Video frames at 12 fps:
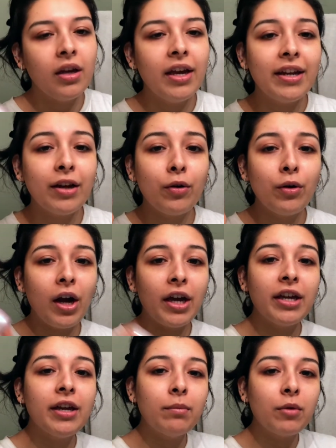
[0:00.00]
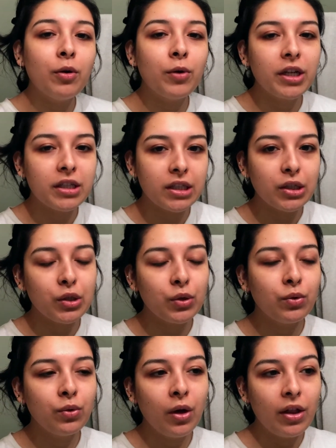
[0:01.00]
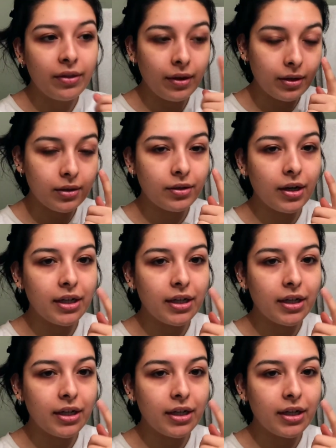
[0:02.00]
And now I am going to do the under